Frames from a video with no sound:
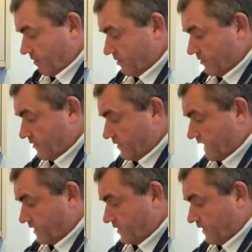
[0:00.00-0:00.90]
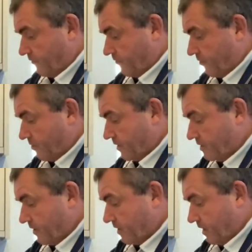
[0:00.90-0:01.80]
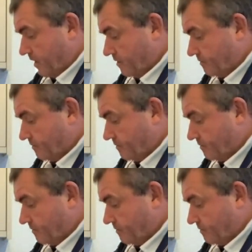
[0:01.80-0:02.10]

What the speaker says: got that sieved through into there. A